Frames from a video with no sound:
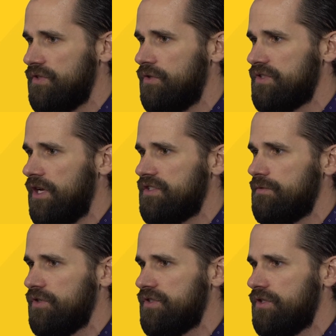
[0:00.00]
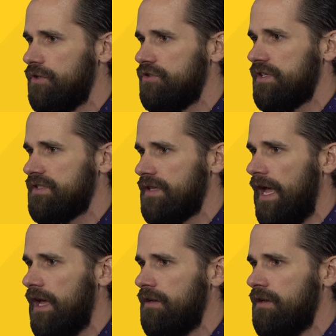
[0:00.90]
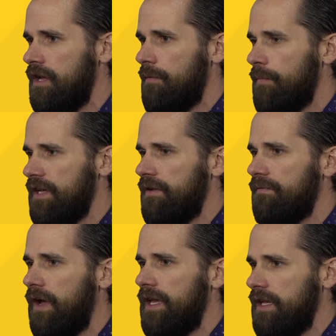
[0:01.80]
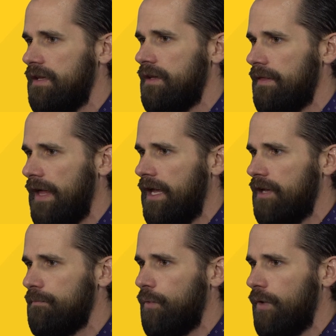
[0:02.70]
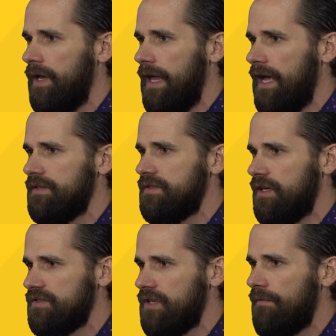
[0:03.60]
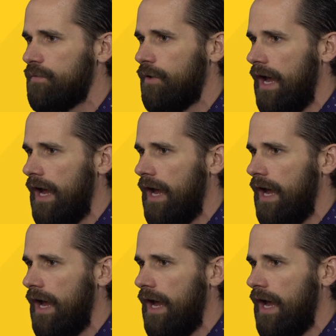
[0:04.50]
those customers to do just that by defining that endpoint as a software